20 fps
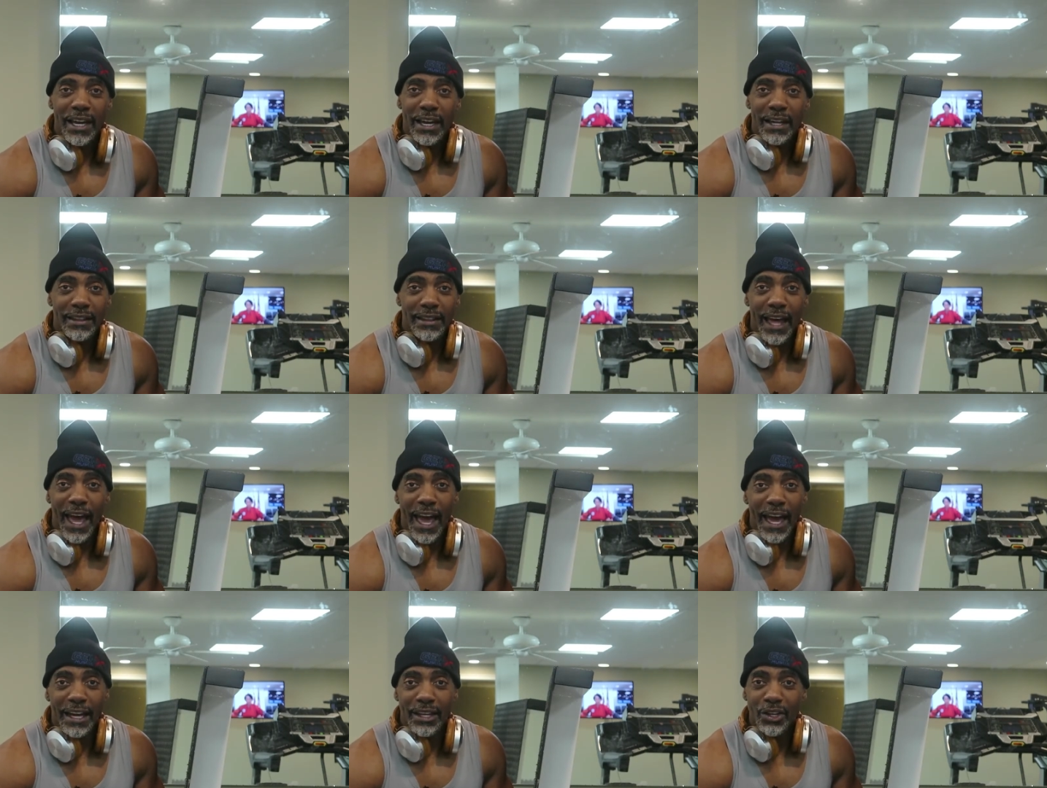
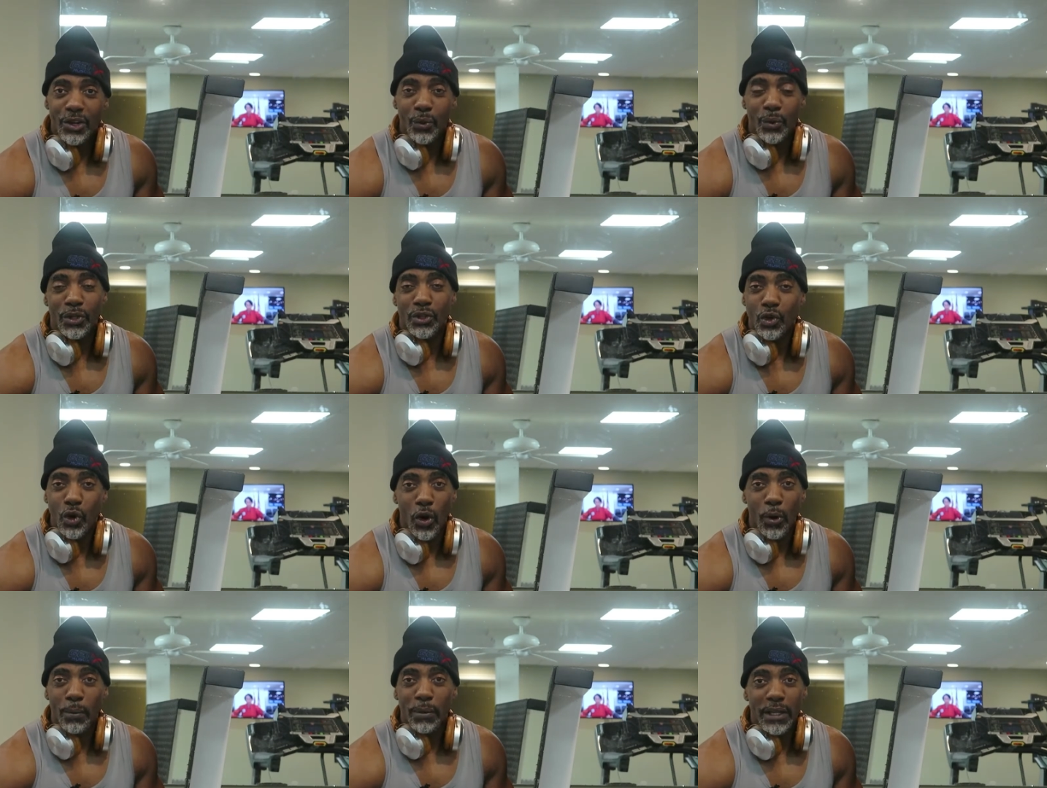that you would
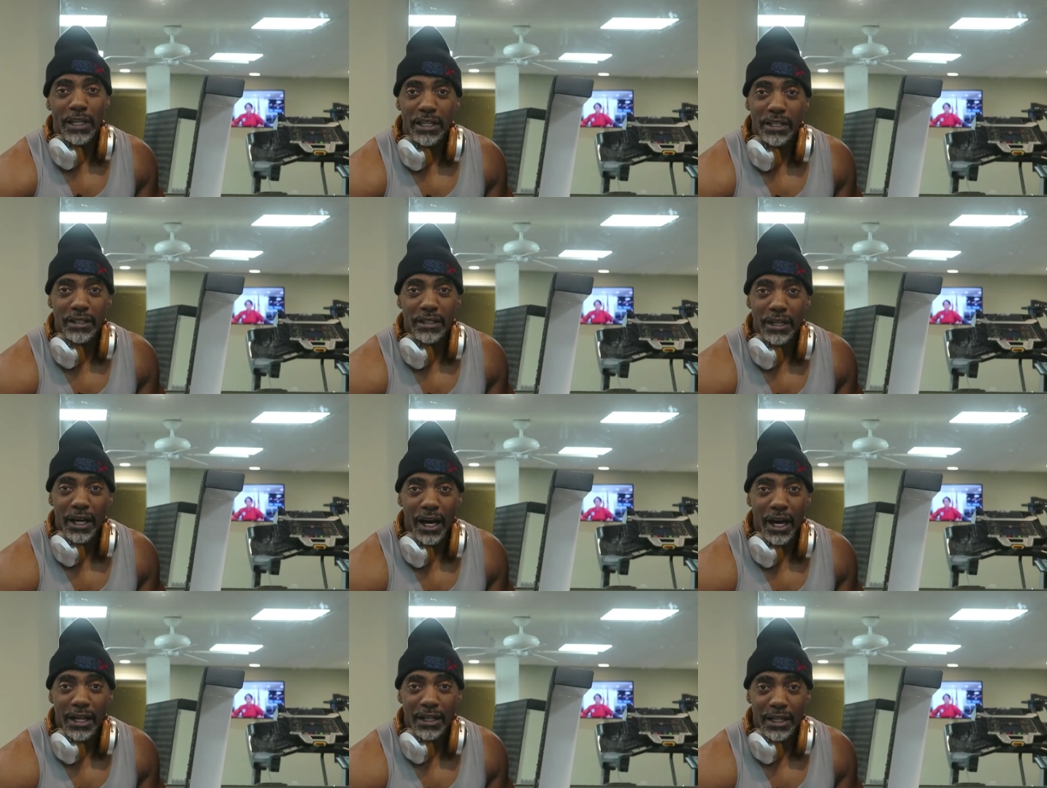normally
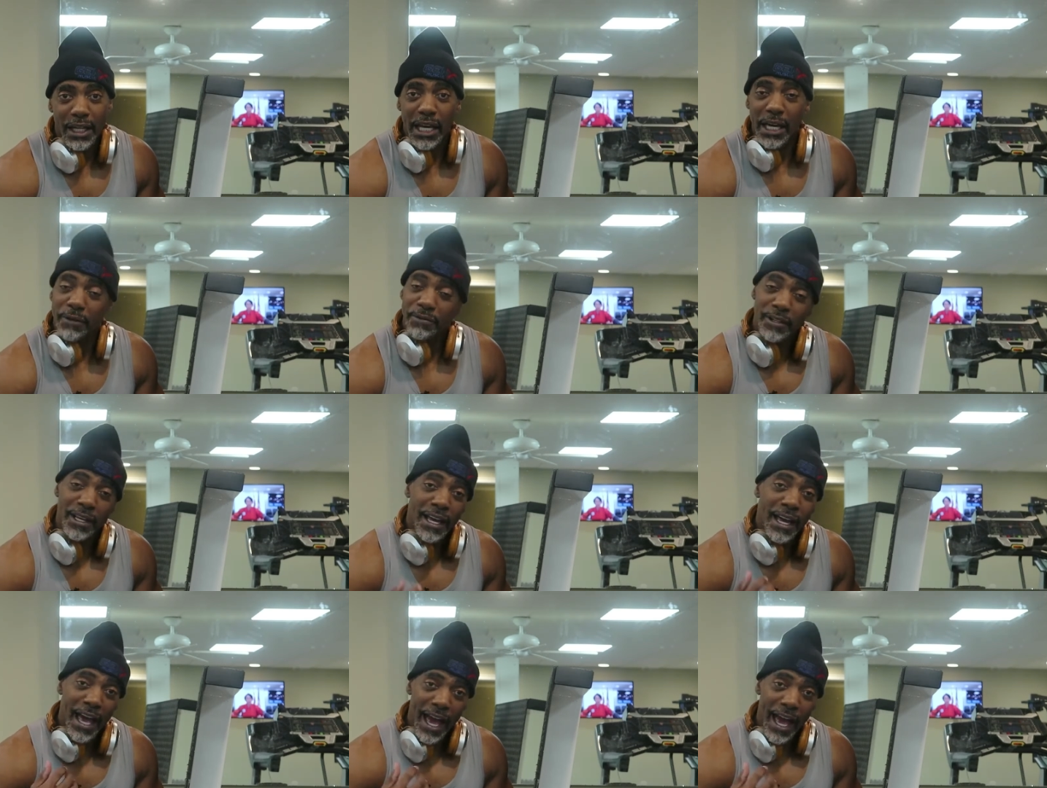lift,